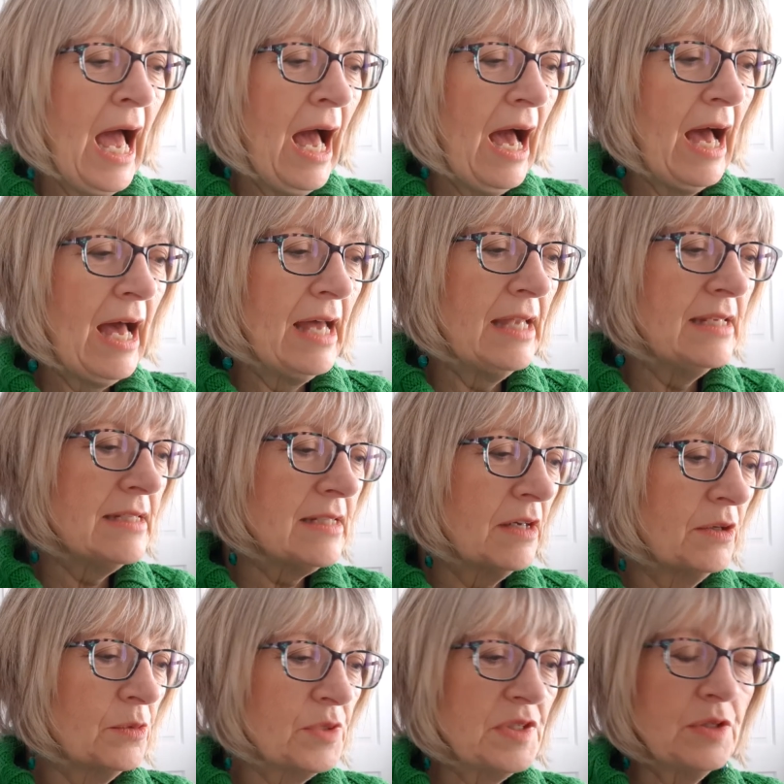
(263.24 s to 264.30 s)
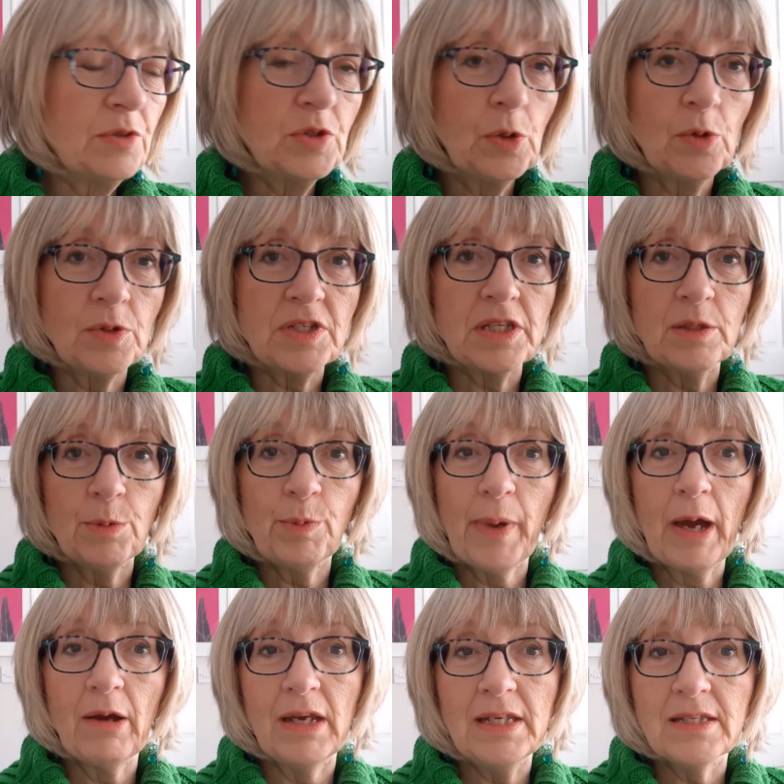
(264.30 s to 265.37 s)
And I also talk to them
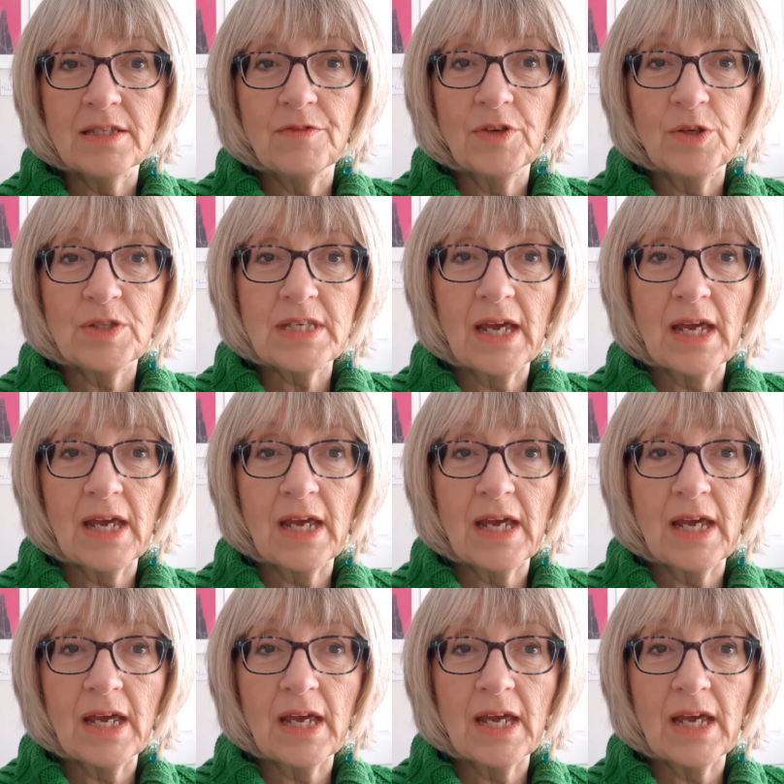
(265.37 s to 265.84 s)
about interview